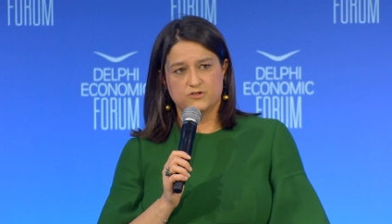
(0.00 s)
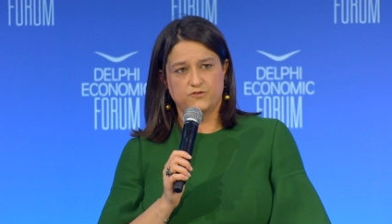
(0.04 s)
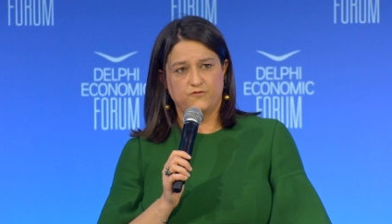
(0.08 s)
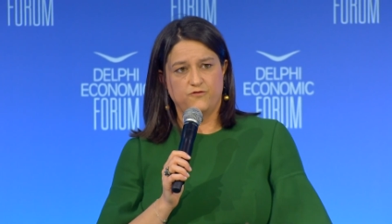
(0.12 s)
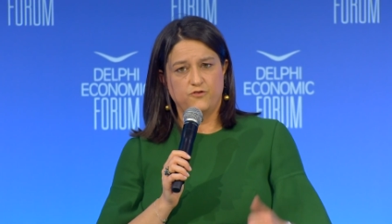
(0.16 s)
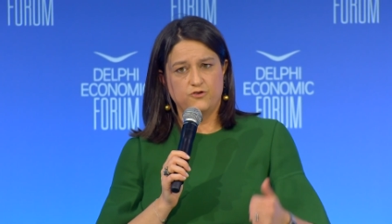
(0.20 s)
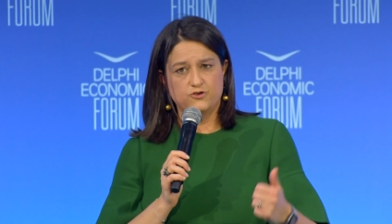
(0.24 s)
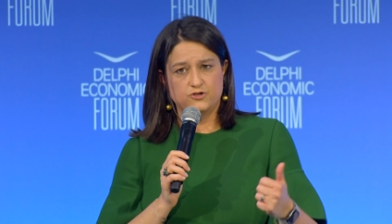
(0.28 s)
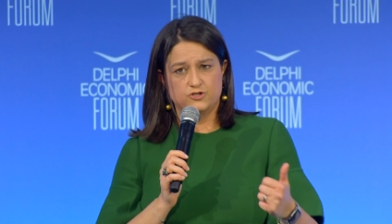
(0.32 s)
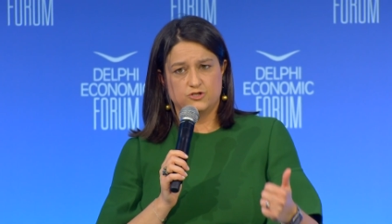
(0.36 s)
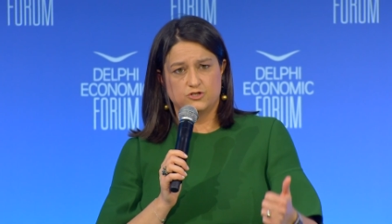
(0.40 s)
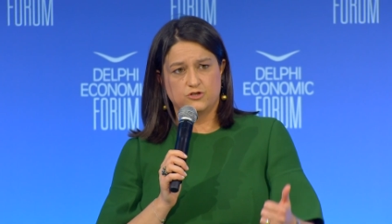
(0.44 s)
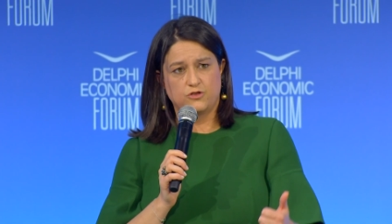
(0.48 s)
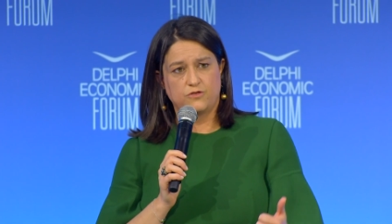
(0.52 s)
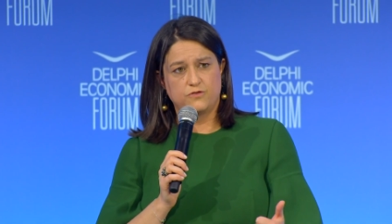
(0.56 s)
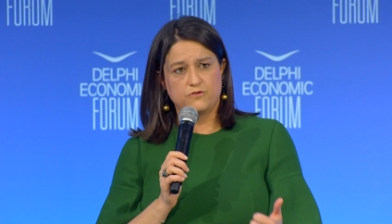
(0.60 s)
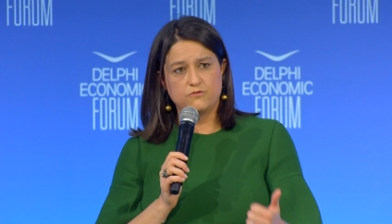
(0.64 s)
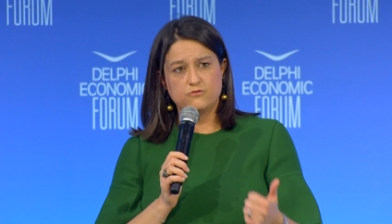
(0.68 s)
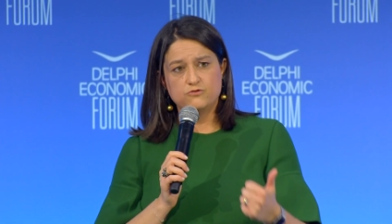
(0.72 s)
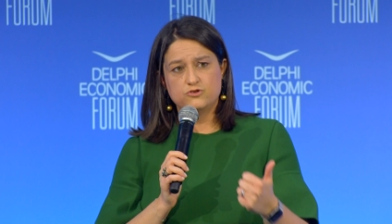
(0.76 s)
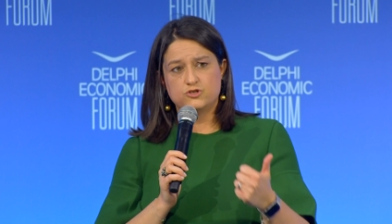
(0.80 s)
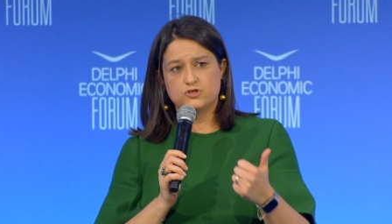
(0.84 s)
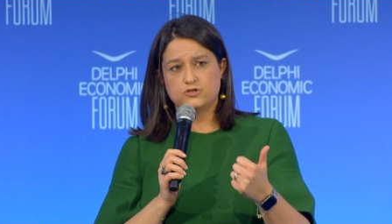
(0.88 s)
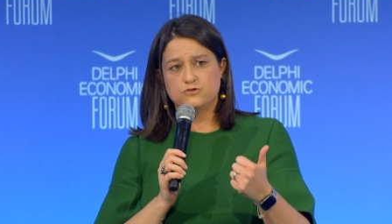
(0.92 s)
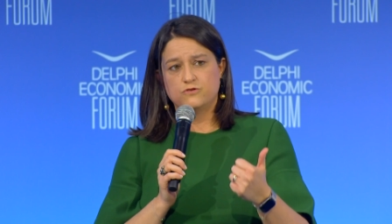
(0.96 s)
First,
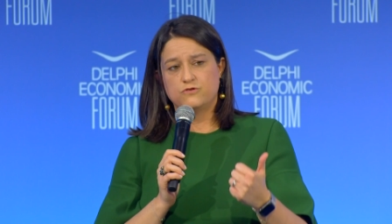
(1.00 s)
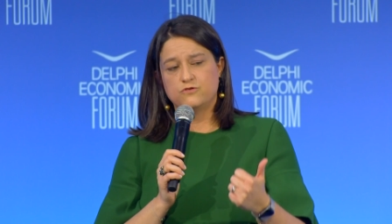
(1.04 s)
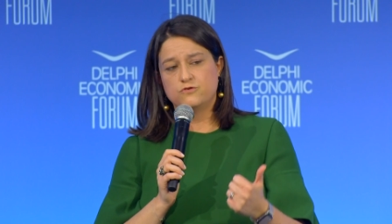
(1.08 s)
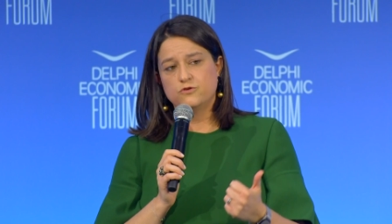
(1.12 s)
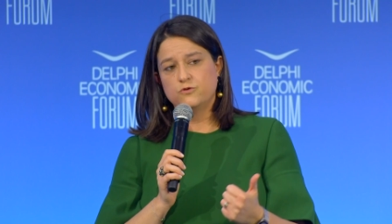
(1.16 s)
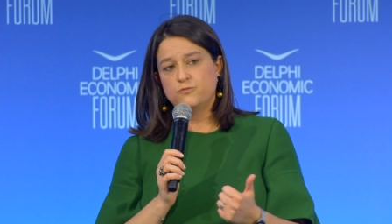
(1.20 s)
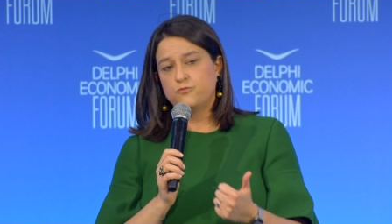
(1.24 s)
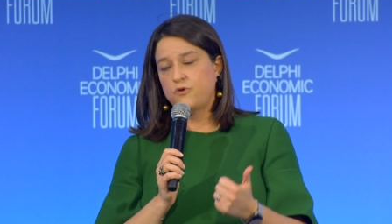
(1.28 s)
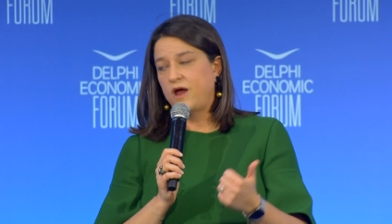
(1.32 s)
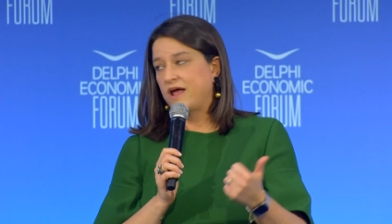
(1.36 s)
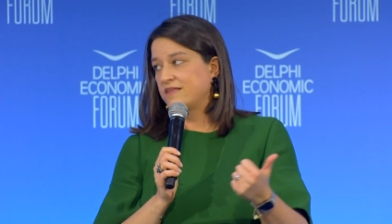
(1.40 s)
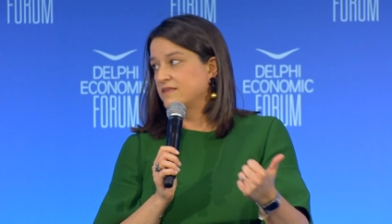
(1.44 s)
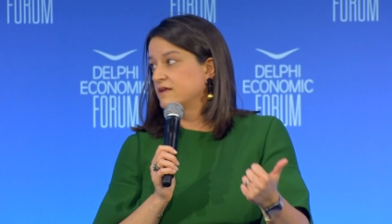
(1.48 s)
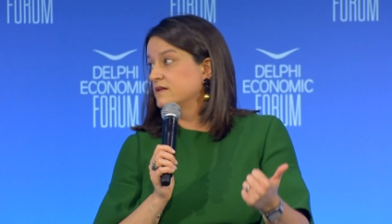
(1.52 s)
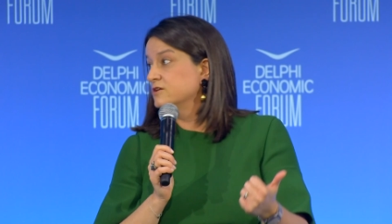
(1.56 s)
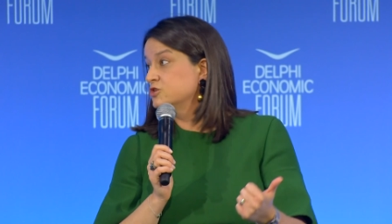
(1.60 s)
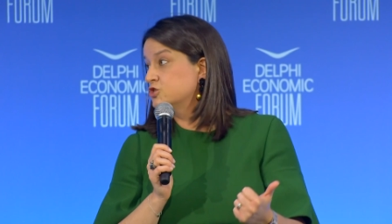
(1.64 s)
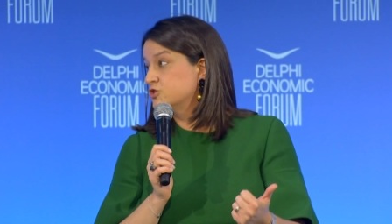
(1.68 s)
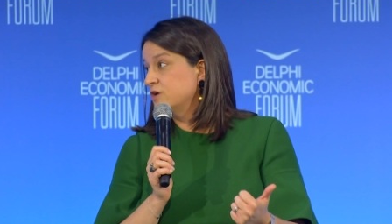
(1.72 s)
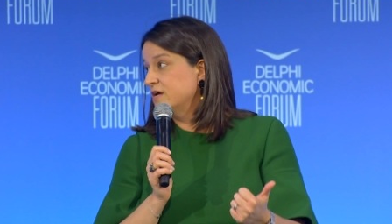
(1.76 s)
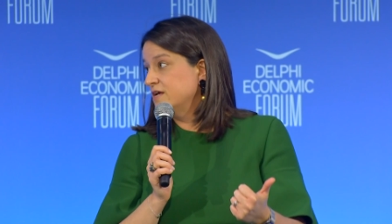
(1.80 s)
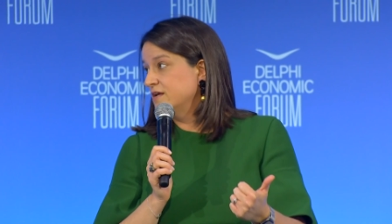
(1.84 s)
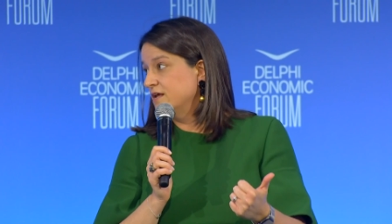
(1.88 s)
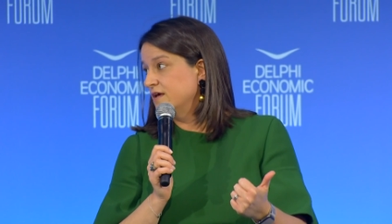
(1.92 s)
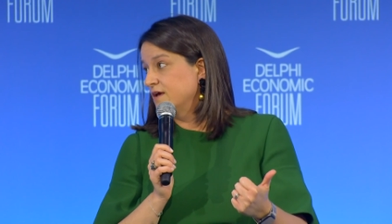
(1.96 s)
through, through practical
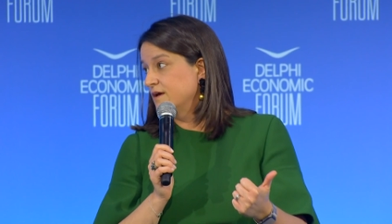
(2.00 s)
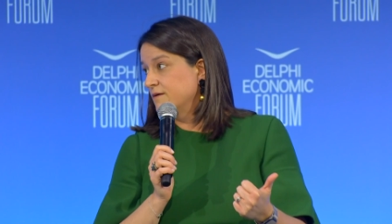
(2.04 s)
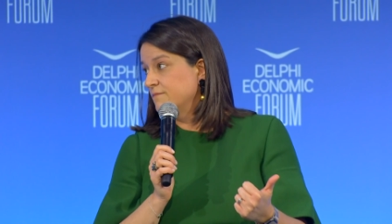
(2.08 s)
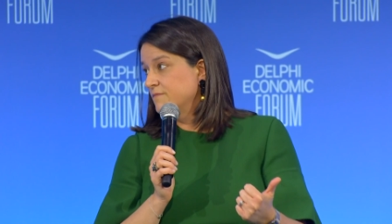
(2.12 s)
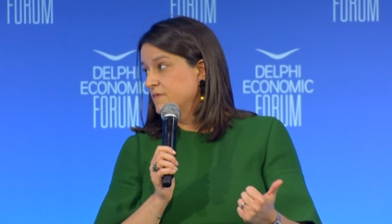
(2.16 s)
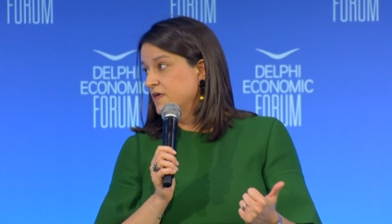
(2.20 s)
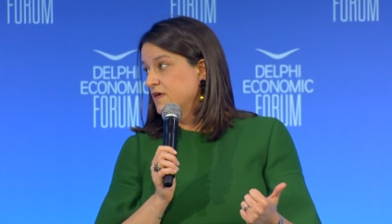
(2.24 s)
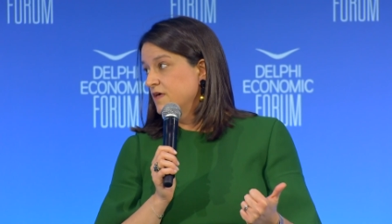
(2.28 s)
training.